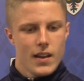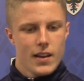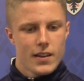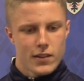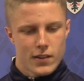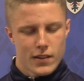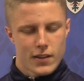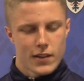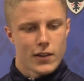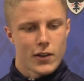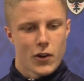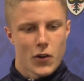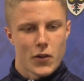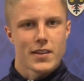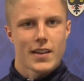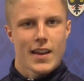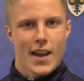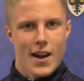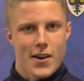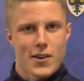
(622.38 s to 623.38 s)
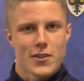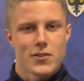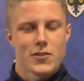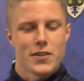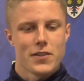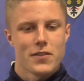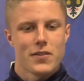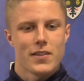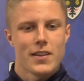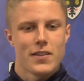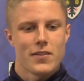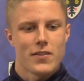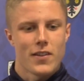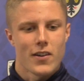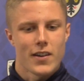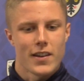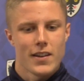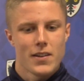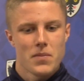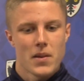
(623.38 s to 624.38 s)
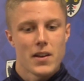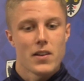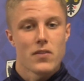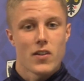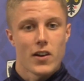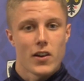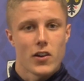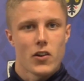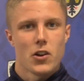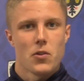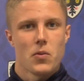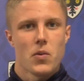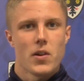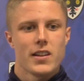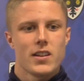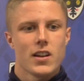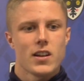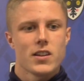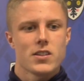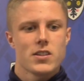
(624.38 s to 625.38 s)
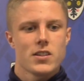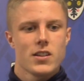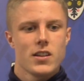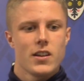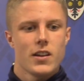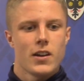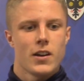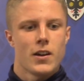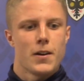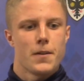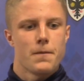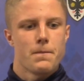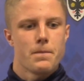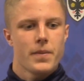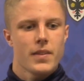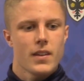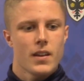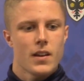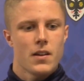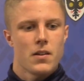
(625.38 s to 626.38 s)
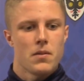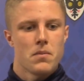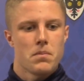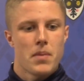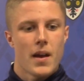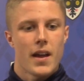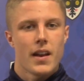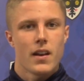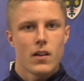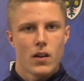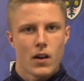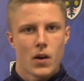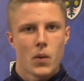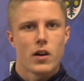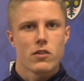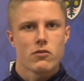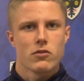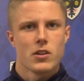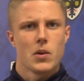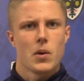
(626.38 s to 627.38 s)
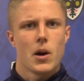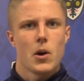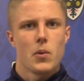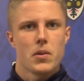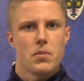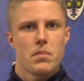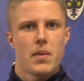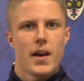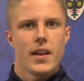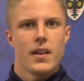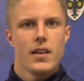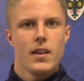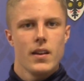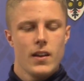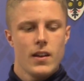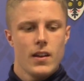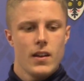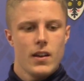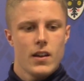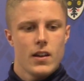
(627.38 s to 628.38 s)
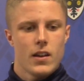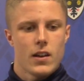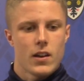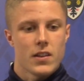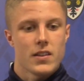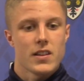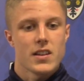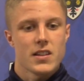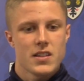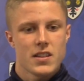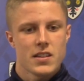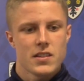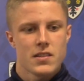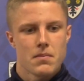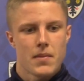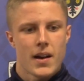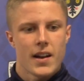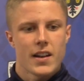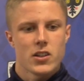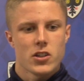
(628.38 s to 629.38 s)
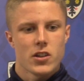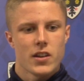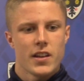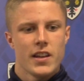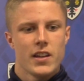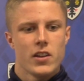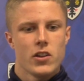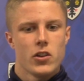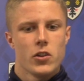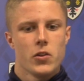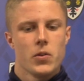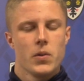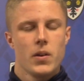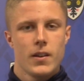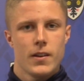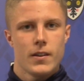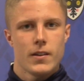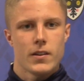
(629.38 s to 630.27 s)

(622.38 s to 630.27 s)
he's a character. He's very good at what he does. And Ben, I worked really well with Ben, the assistant manager. He knew